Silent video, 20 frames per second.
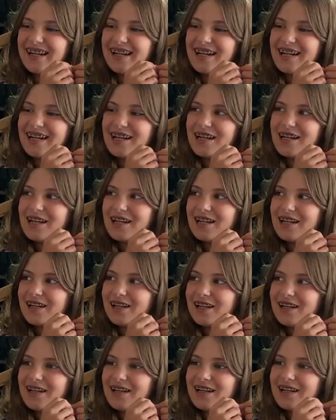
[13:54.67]

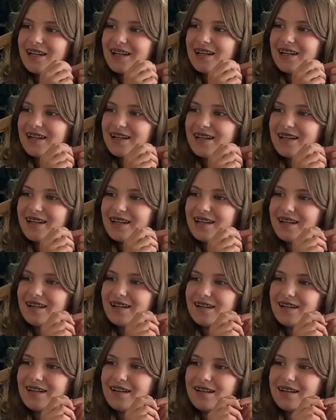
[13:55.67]

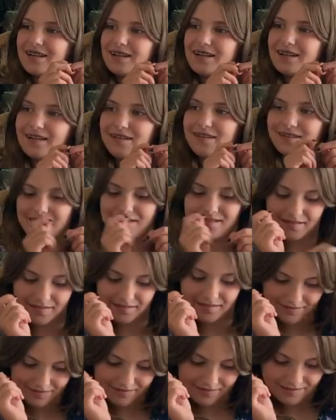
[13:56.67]

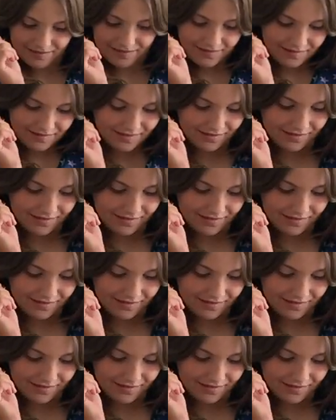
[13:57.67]
(not speaking)